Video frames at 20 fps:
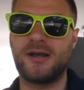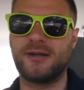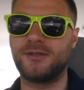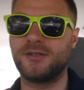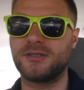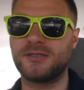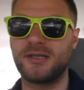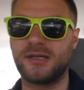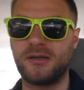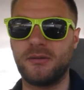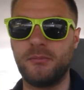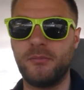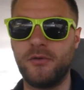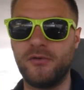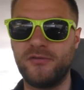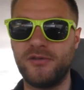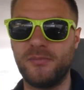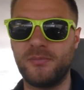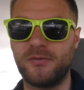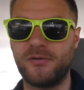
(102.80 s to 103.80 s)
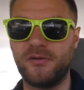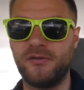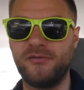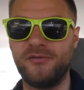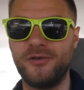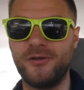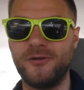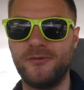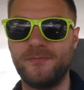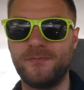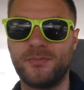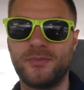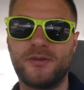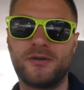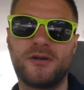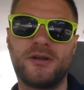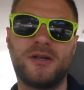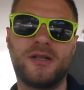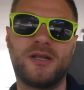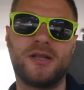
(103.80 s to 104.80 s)
just like a movie preview,
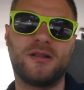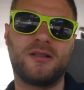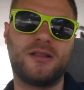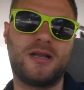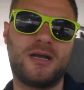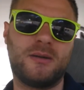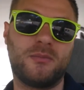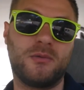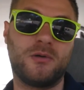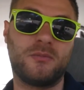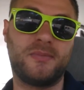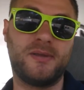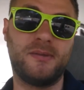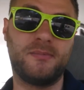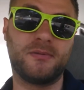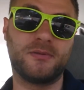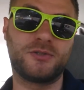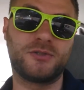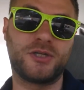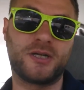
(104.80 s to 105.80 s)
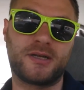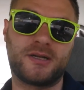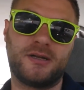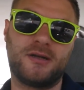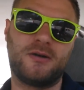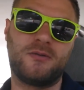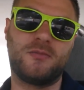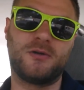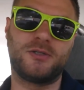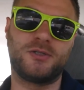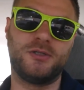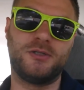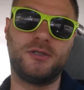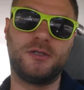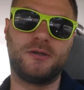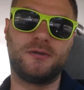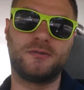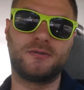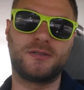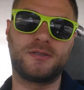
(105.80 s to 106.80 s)
you're going to get a lot more people checking out what you
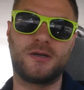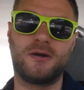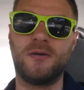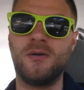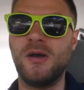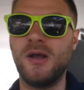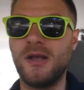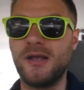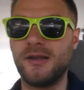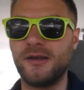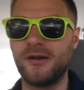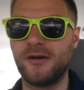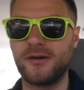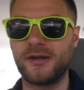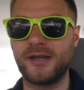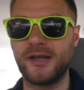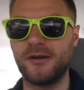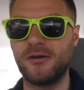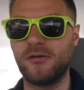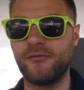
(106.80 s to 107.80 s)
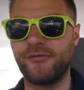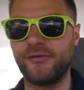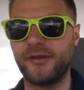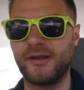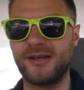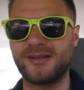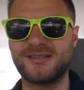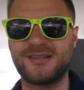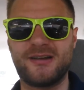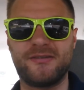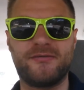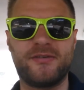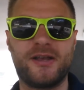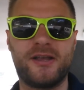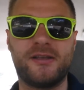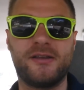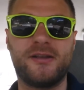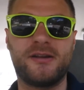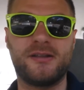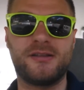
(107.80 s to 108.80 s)
do. So, you know, again, hopefully you guys got
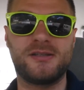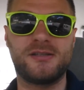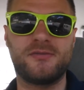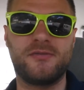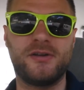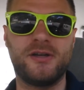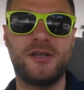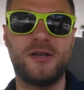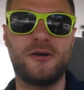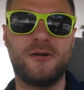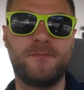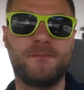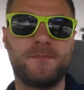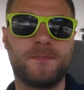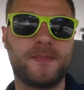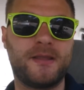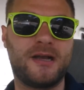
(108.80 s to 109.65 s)
value out of this video.